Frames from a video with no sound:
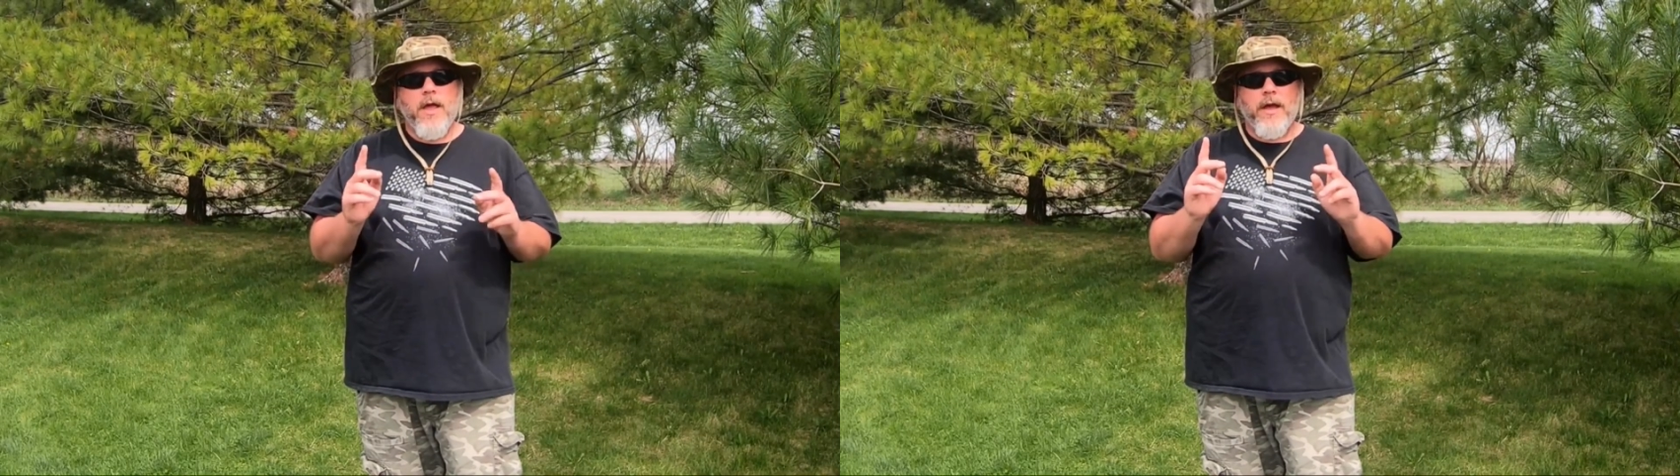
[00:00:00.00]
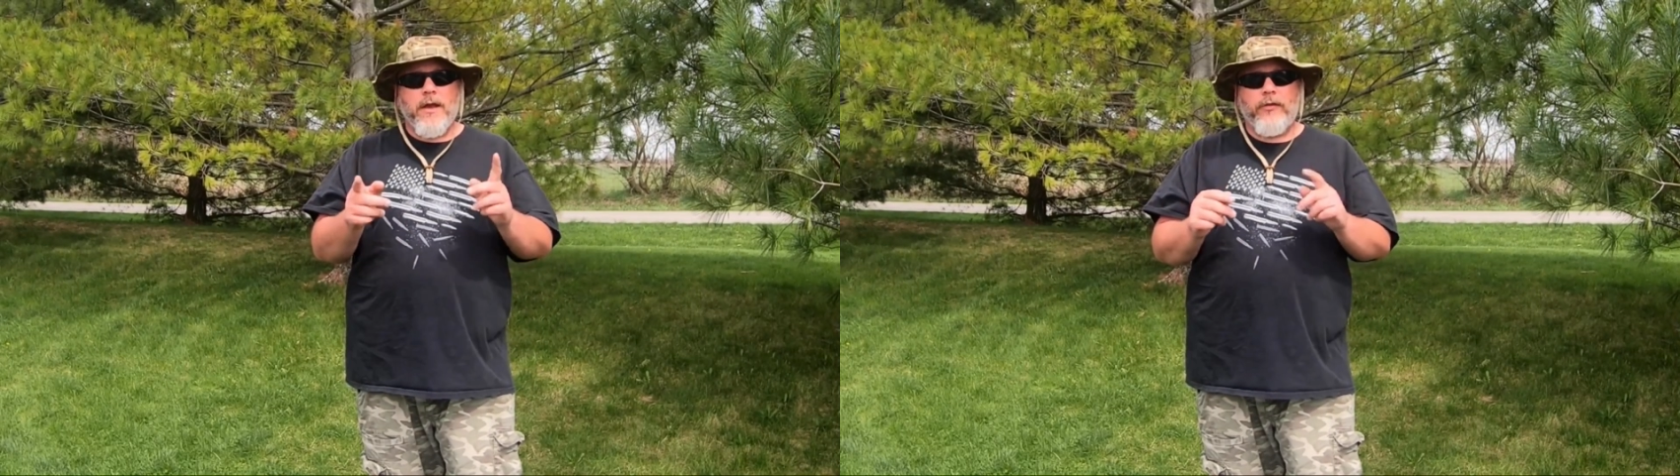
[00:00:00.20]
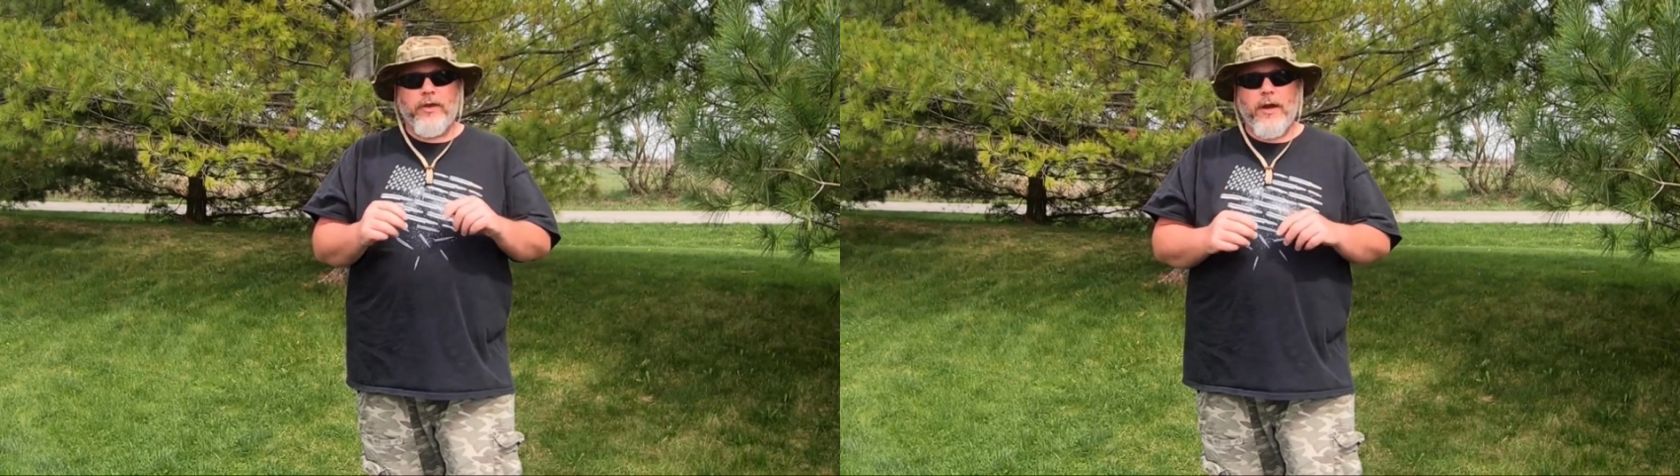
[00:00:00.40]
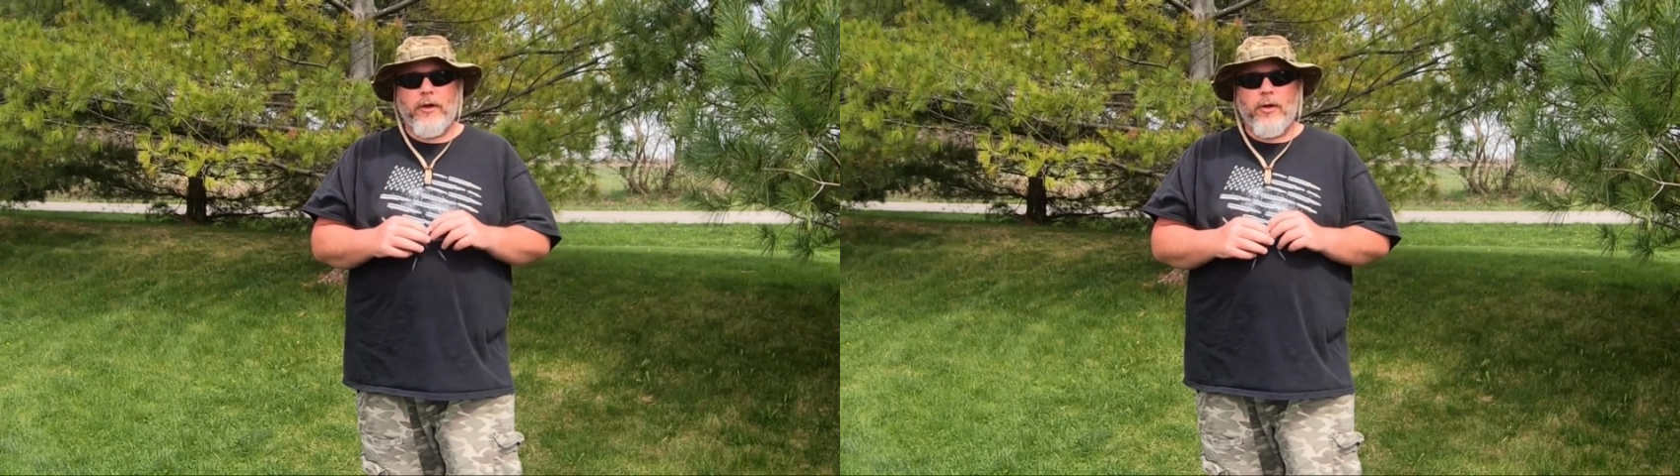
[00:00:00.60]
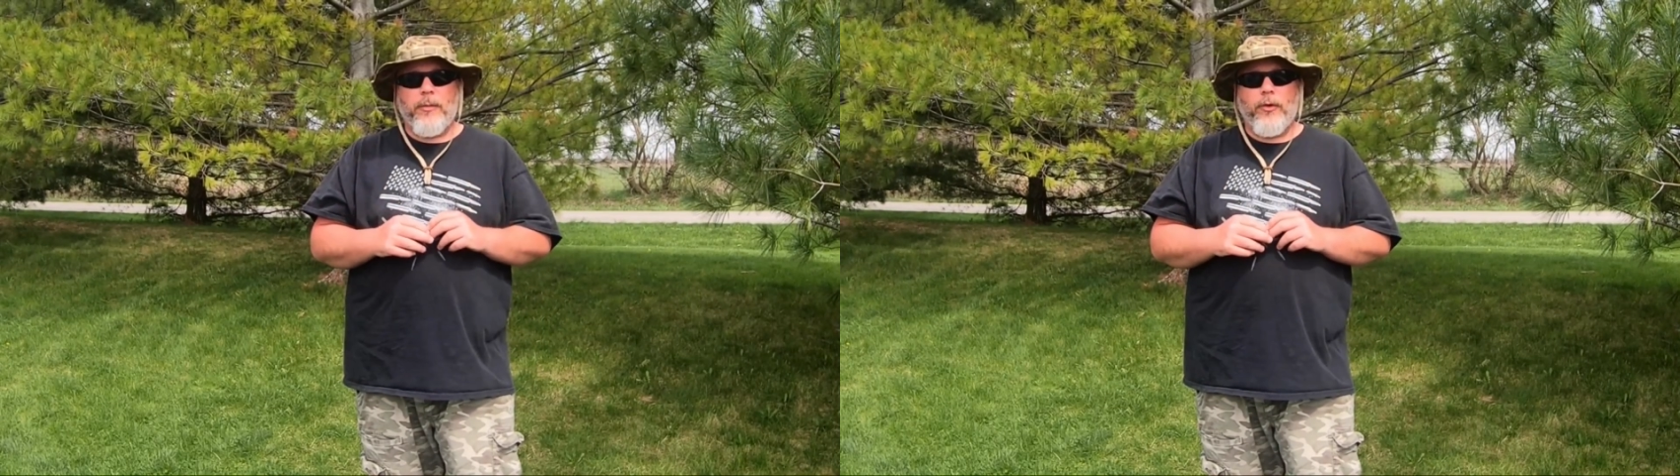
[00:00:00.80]
and it's got a
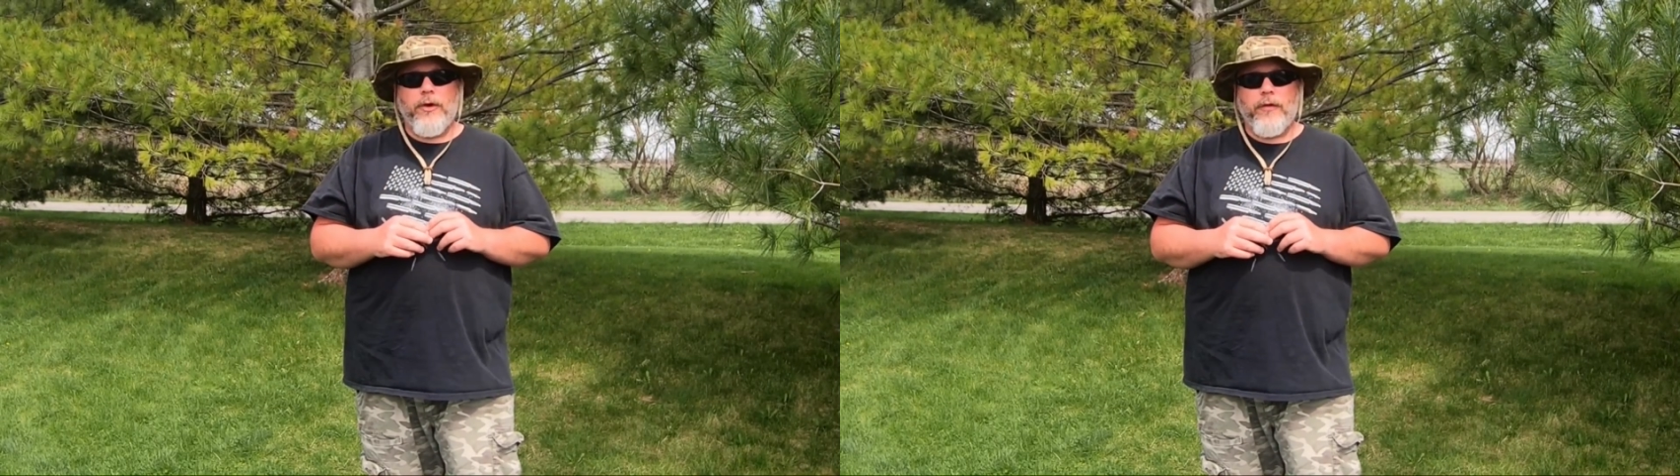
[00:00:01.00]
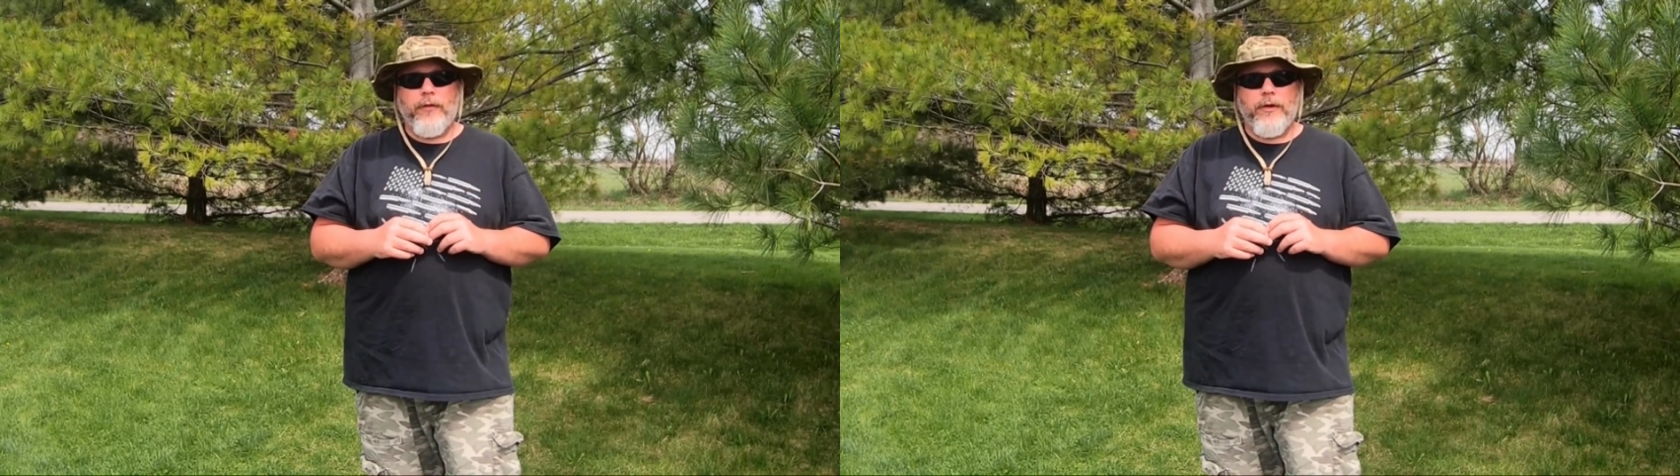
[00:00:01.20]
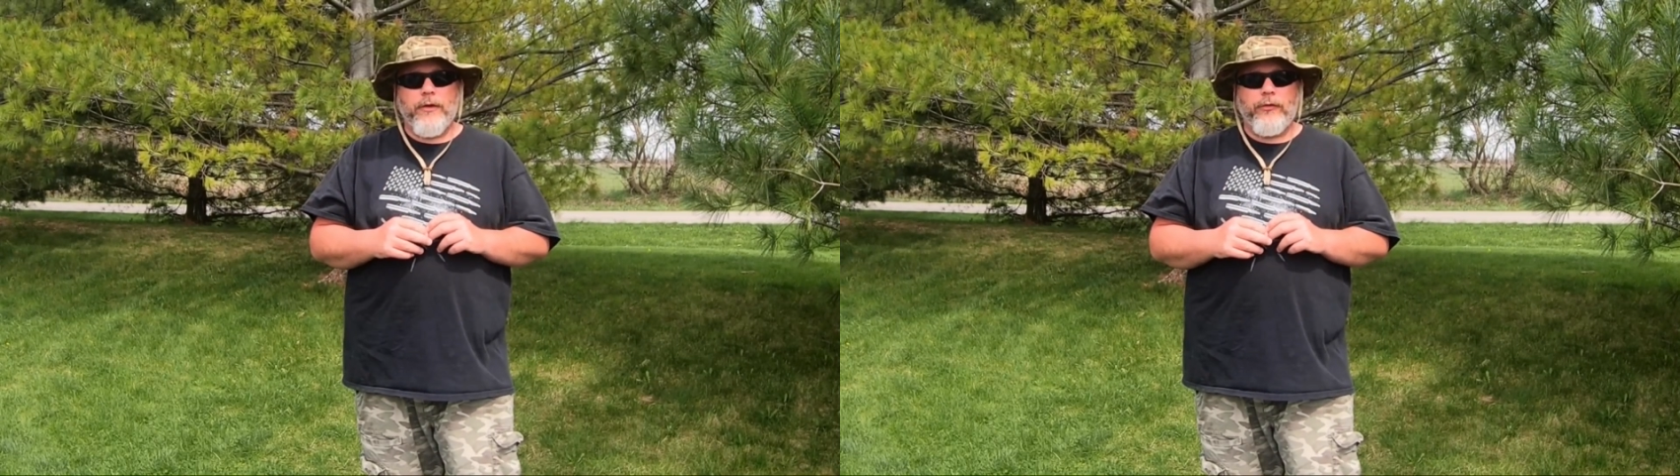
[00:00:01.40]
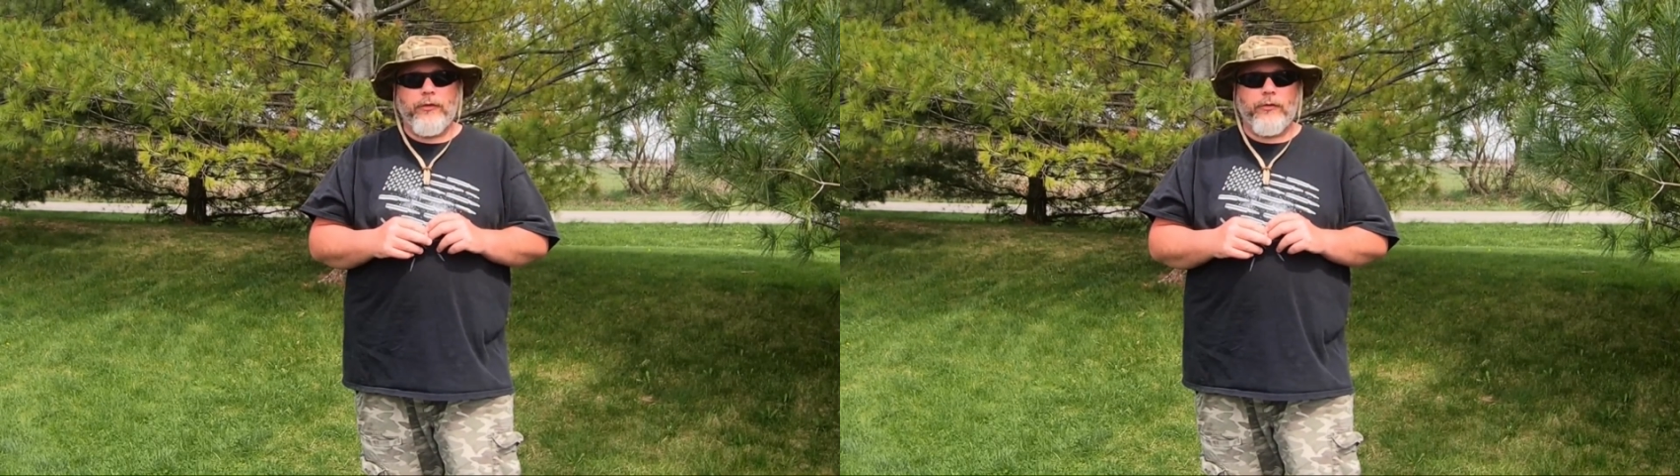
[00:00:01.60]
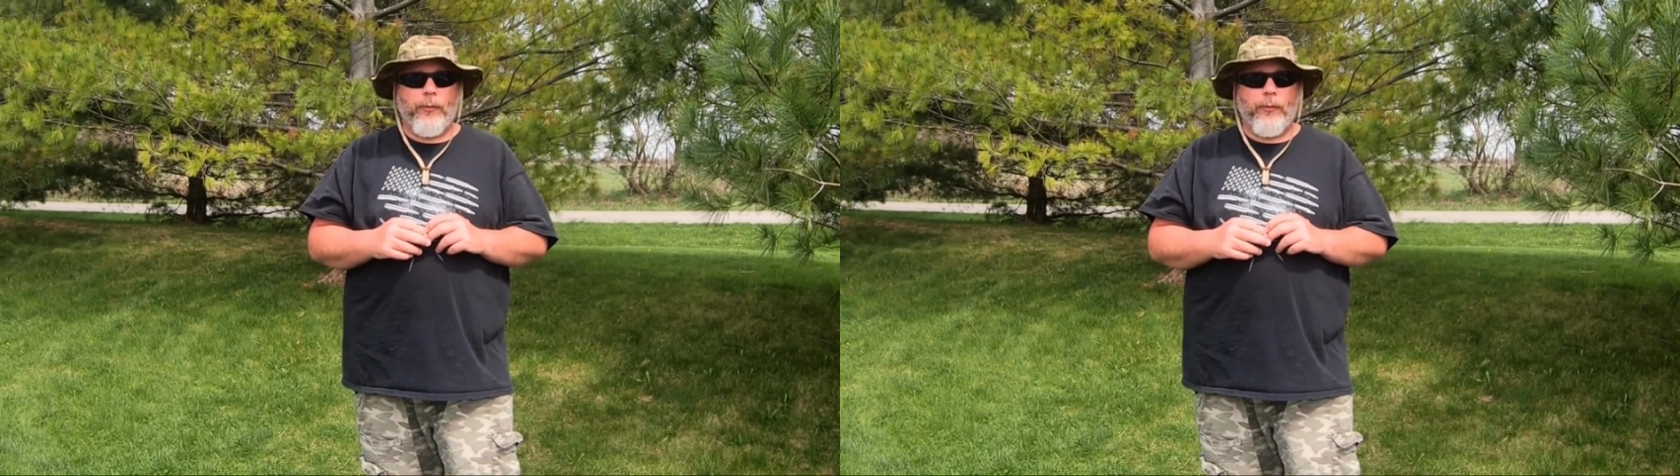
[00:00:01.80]
couple of different uses